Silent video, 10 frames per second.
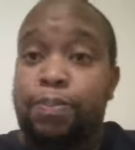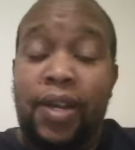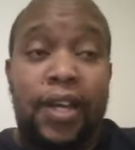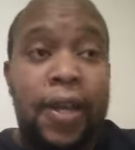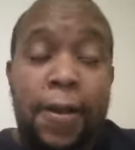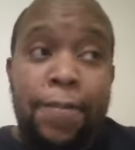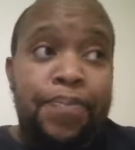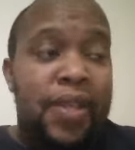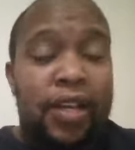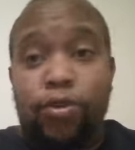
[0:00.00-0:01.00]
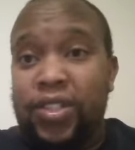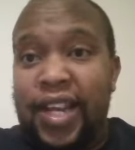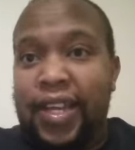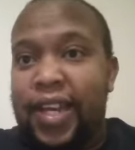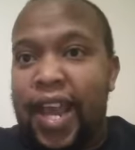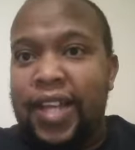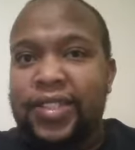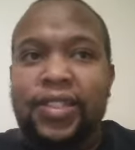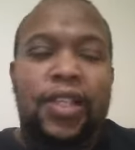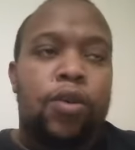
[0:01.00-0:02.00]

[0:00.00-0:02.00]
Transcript: but it looks like it hasn't.